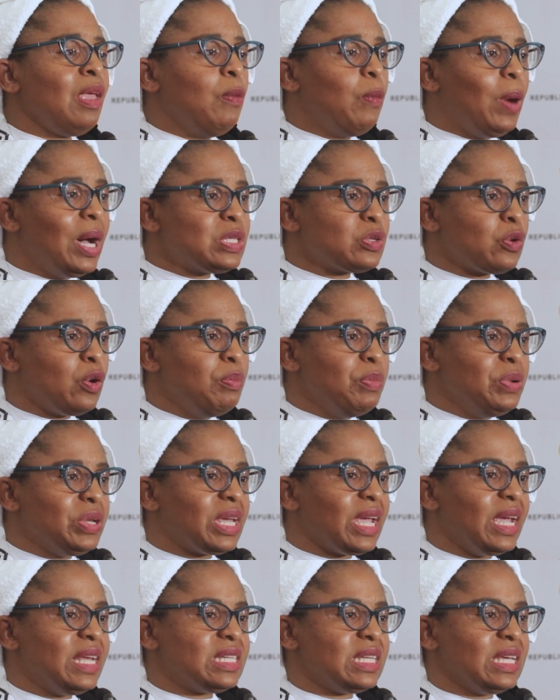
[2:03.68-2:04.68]
was
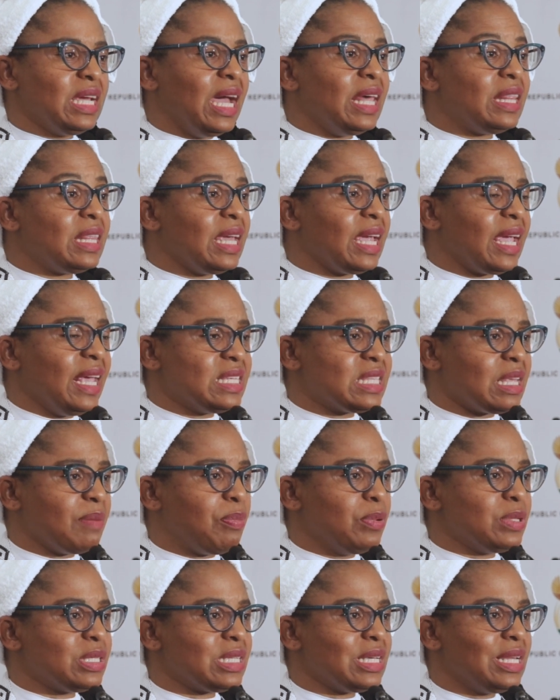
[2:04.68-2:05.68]
communicating, I think, is the
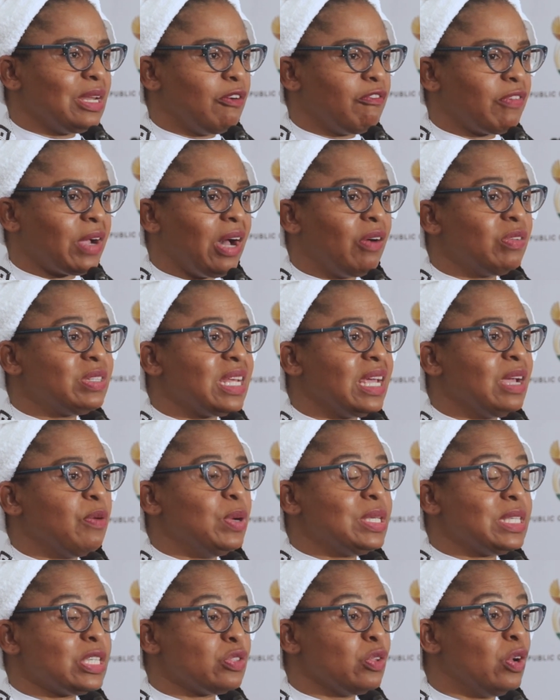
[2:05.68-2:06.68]
position of Gauteng,
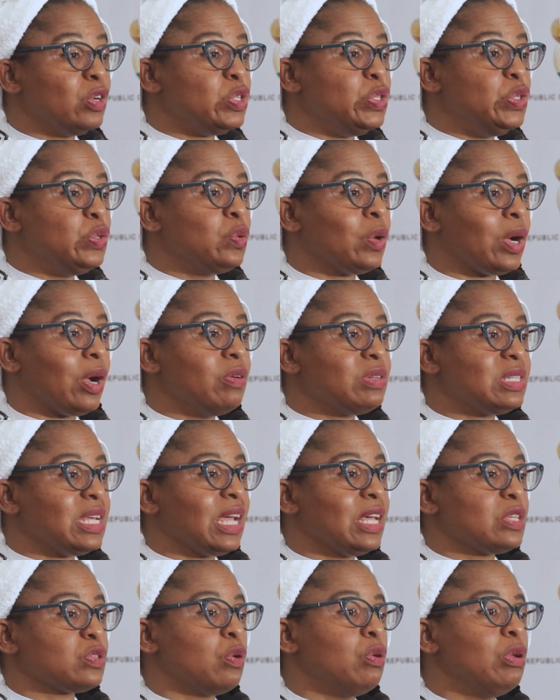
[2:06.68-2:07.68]
which is not new.
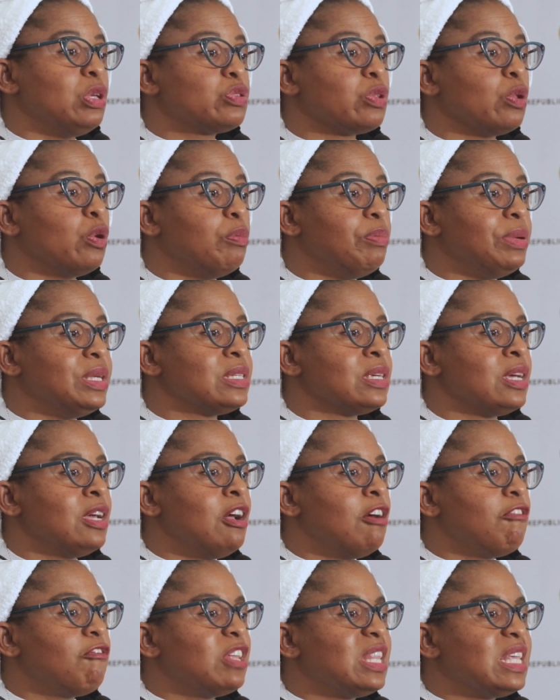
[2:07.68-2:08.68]
Gauteng has always lobbied
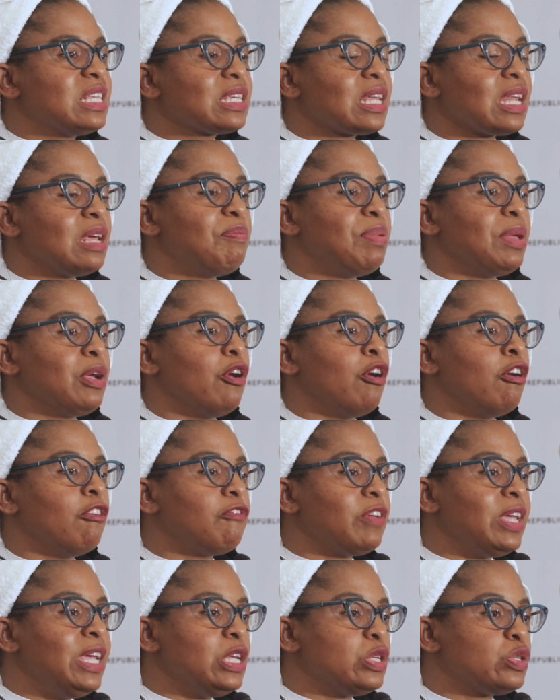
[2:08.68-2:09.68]
for the scrapping
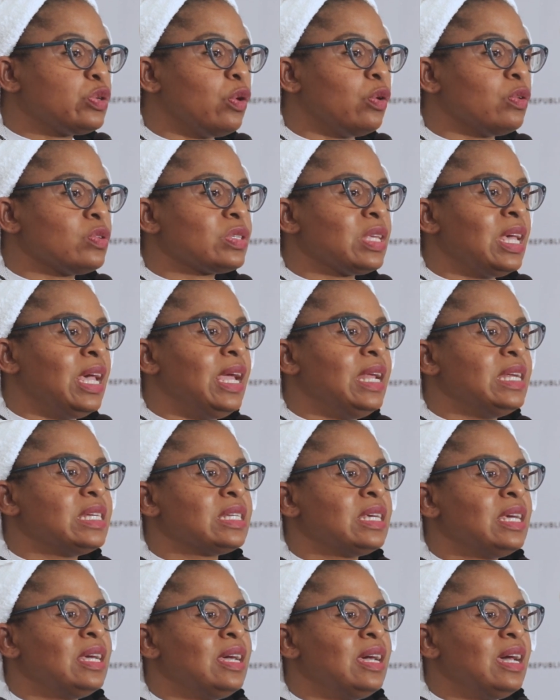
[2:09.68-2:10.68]
of e-tolls,
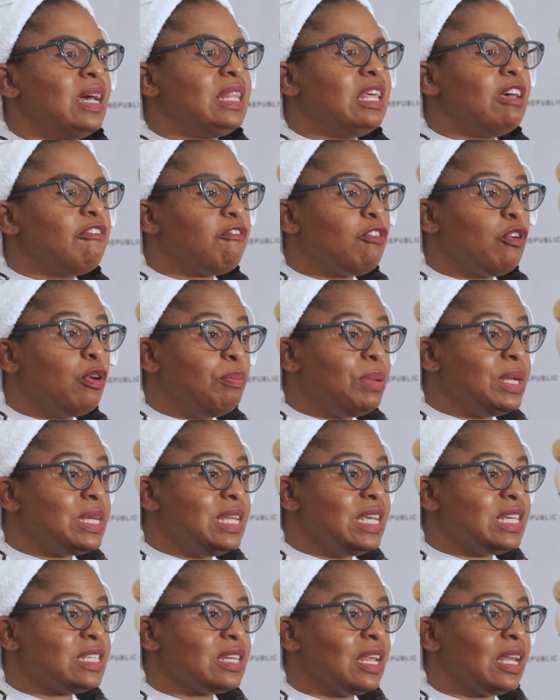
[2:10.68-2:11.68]
and they've
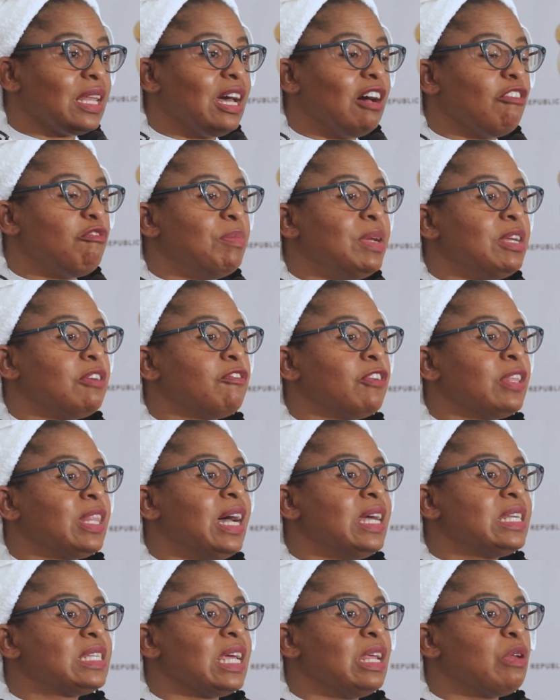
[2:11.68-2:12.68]
lobbied national government for
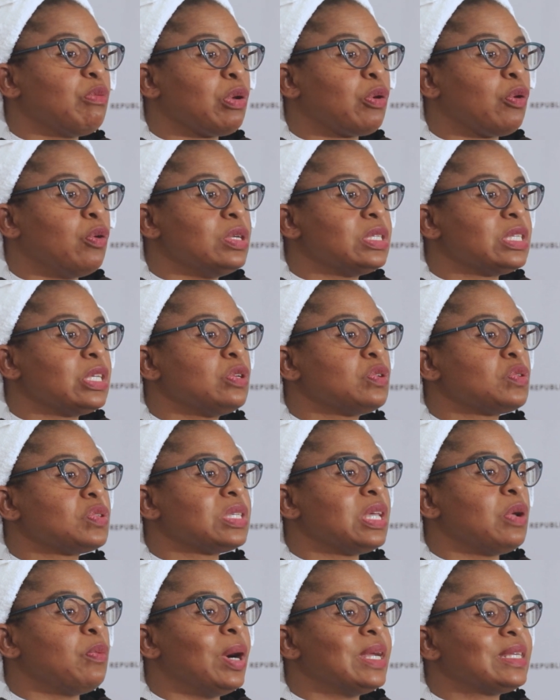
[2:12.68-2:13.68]
that, and we continue to
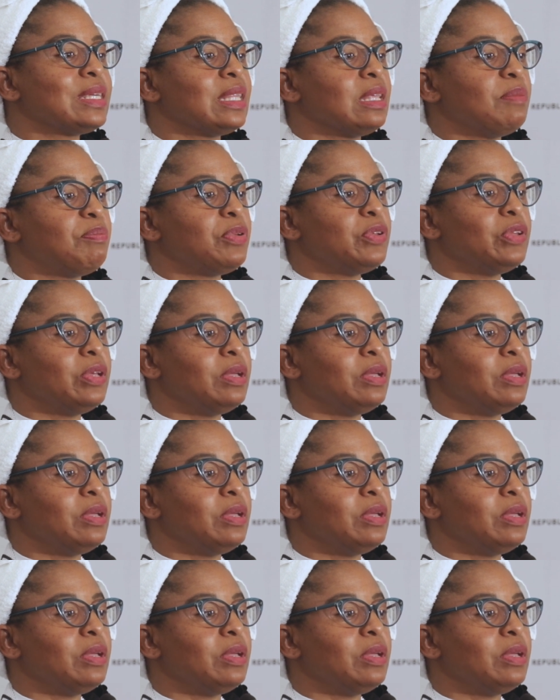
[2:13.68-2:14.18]
say what are the